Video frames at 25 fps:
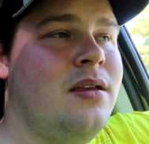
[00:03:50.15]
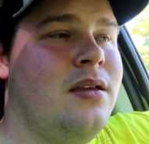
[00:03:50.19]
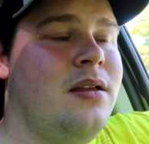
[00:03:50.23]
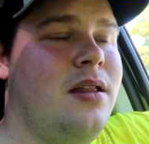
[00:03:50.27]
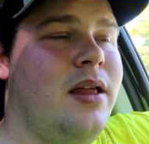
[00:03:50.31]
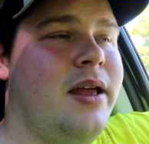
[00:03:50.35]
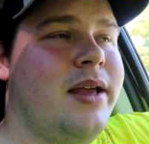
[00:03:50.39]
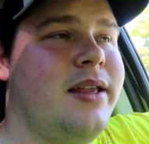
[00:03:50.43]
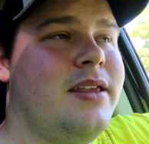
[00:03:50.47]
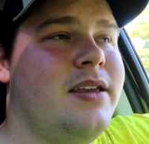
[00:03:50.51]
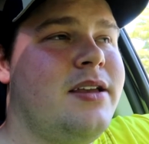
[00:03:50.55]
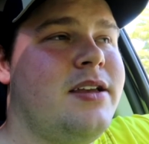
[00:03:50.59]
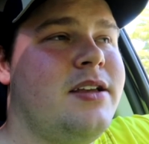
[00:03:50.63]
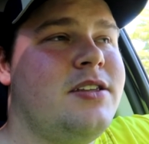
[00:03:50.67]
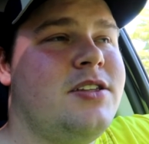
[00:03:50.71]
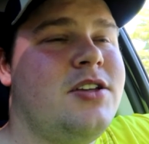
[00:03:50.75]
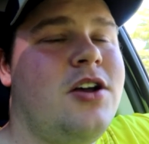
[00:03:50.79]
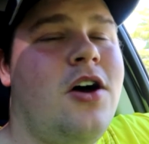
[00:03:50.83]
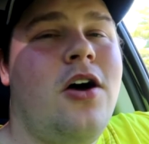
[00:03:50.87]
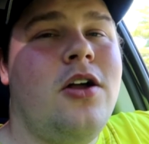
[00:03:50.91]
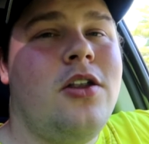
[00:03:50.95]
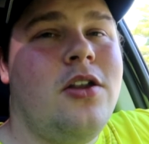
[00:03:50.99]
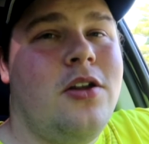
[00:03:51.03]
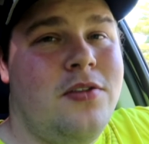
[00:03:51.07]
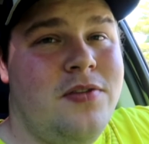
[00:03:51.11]
Like the
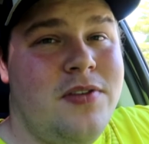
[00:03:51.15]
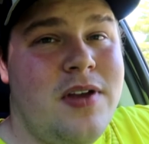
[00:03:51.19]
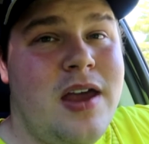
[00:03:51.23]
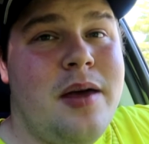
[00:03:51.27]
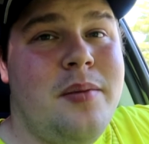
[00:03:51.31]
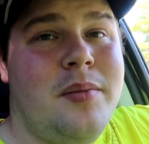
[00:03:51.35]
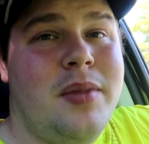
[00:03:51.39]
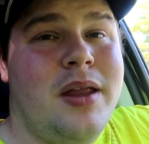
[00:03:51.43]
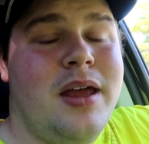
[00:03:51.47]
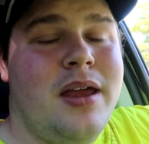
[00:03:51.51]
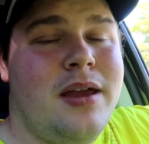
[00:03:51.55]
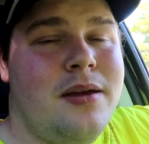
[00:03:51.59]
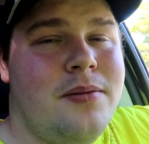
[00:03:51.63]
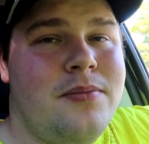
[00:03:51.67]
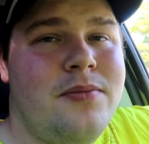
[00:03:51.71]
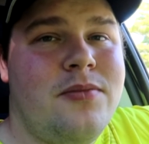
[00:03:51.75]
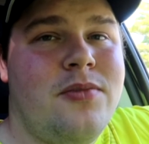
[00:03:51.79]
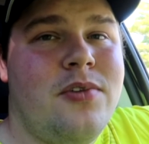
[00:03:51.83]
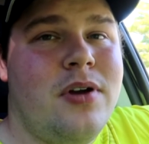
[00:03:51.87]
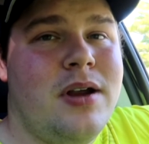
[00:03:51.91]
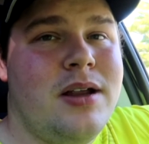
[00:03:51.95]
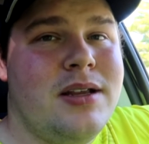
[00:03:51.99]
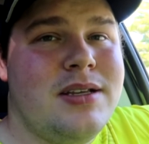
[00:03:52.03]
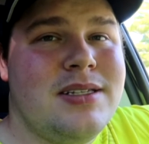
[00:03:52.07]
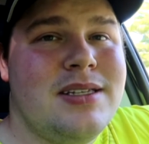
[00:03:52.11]
Cataldo family,
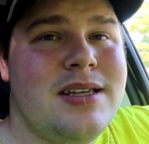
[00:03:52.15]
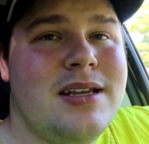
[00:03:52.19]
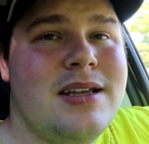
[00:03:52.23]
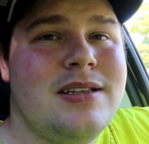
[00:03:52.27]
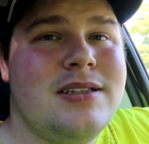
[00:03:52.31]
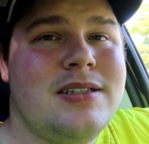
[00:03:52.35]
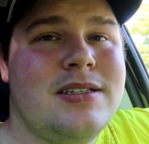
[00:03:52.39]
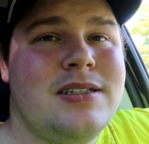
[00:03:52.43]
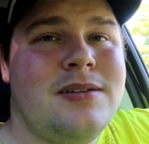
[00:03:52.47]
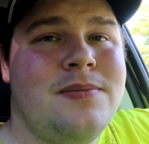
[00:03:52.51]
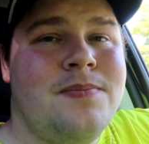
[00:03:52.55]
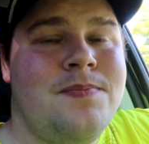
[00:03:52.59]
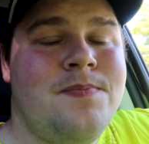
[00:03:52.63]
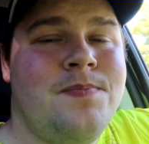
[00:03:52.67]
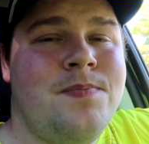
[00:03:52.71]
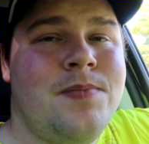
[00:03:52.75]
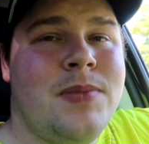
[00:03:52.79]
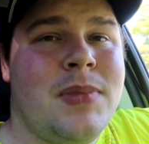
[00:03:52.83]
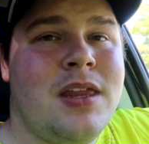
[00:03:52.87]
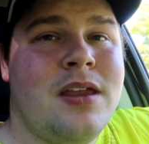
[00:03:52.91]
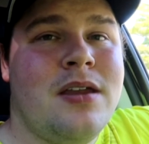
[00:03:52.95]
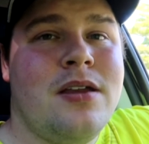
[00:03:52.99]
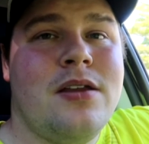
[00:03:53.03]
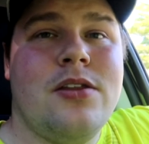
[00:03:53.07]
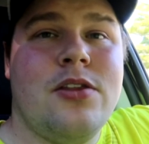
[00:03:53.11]
for instance.
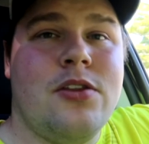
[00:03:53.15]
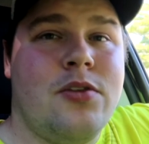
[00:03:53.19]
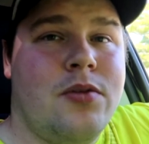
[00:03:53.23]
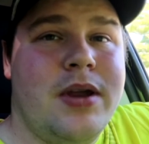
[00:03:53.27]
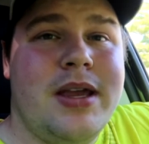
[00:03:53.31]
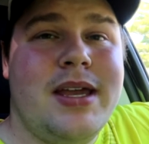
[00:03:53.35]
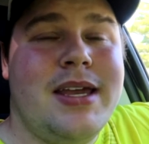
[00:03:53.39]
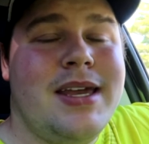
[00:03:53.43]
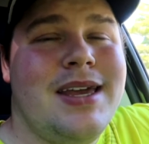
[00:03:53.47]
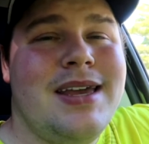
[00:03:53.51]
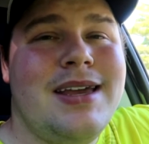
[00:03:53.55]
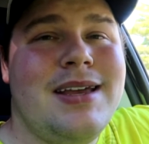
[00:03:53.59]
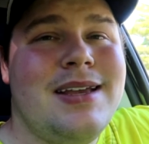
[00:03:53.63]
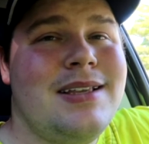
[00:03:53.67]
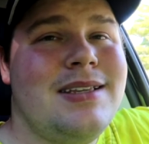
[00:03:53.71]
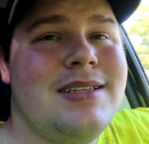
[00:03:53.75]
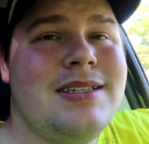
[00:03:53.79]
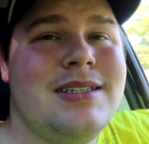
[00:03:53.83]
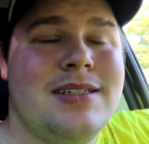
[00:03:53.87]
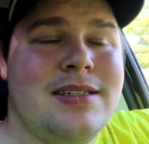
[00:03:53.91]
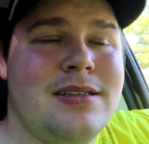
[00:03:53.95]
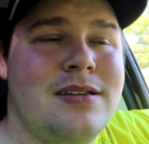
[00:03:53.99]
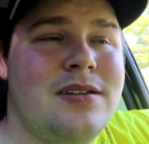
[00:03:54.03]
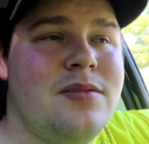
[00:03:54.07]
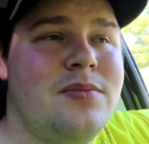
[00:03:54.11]
Three
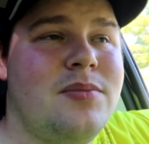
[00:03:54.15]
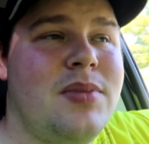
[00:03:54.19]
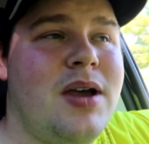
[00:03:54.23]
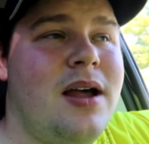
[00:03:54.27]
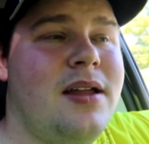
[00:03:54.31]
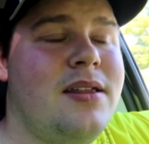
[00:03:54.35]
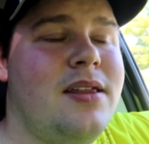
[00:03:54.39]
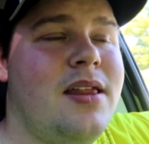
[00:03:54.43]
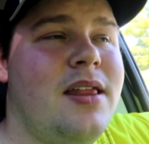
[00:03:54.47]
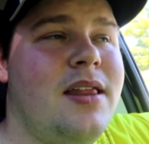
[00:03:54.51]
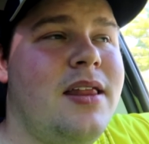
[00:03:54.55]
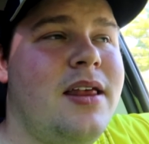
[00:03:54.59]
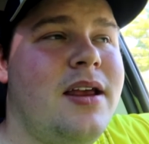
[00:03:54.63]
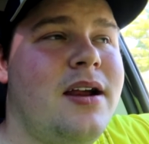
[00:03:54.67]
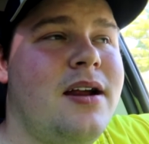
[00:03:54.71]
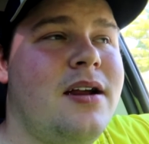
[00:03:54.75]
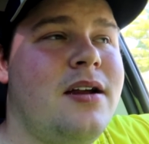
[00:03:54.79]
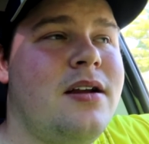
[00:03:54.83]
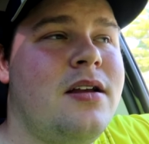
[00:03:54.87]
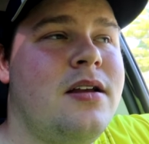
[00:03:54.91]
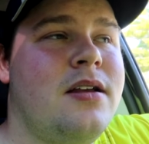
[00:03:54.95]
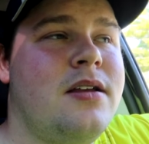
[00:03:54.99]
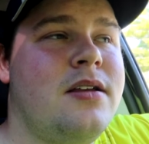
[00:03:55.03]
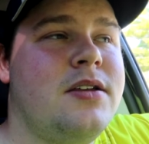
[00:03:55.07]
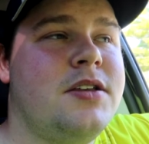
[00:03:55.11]
kids bound in
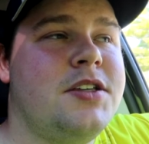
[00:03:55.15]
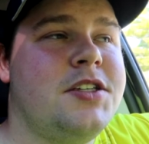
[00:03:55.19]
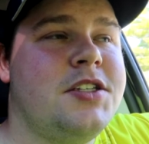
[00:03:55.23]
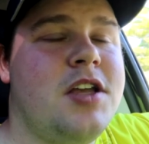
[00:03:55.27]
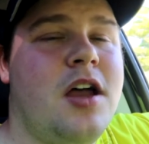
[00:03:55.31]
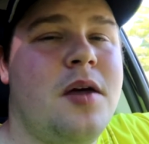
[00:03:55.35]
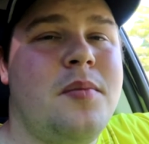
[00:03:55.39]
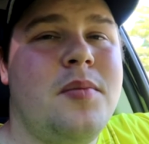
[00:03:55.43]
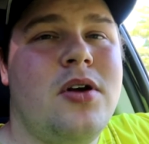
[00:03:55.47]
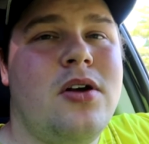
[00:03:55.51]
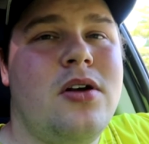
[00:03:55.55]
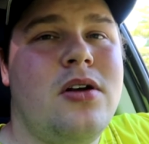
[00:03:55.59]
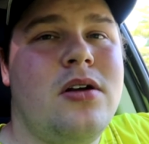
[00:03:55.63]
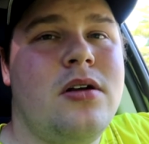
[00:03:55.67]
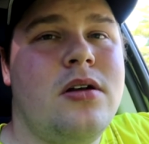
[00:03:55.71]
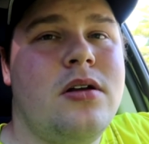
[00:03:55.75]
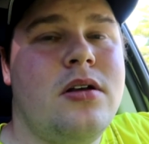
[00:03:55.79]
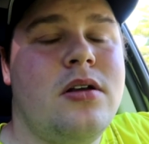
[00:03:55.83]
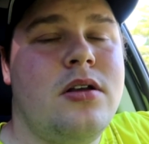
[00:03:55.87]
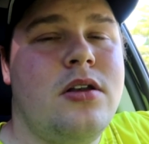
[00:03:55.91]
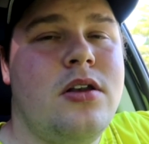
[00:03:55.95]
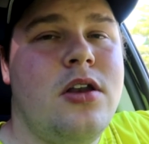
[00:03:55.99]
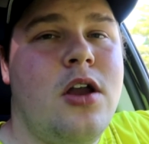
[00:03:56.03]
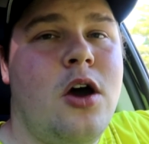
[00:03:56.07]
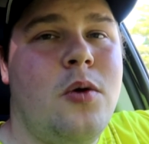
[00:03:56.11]
there, Summer,
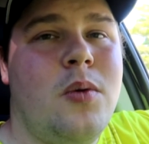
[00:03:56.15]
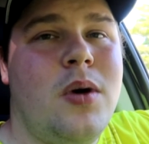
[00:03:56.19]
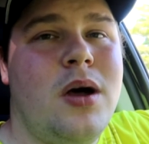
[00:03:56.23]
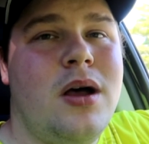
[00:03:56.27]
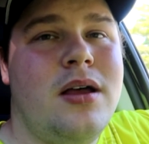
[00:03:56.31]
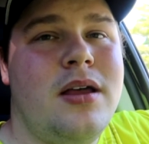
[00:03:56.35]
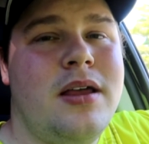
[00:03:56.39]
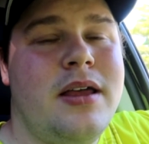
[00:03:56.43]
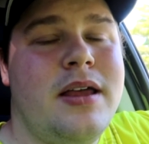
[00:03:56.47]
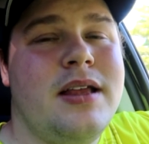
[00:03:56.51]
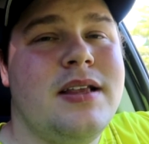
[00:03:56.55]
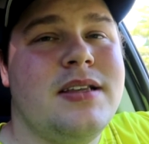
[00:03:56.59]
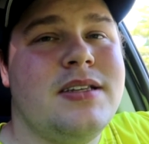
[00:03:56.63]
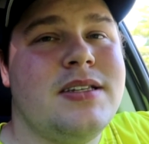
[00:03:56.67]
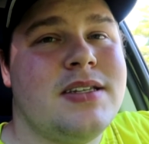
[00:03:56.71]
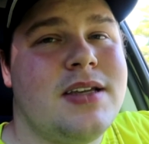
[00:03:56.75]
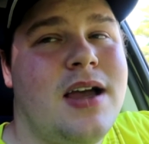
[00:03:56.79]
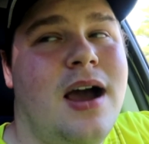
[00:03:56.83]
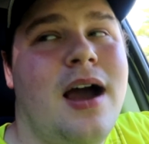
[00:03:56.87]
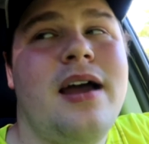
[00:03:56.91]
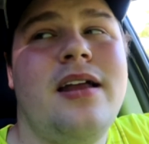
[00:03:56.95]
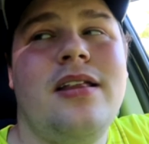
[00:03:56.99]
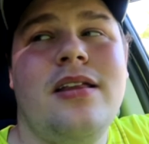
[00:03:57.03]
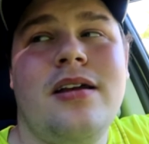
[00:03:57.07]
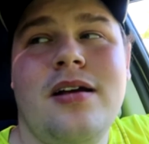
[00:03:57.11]
Noah, and
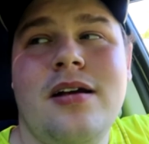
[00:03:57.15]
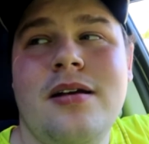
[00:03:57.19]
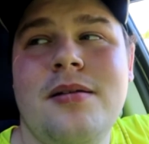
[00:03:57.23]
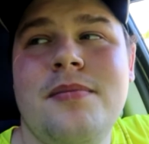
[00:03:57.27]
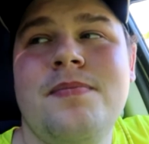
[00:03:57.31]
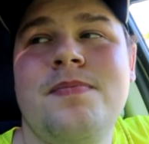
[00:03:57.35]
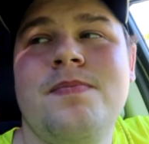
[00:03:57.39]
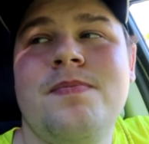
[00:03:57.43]
Skylar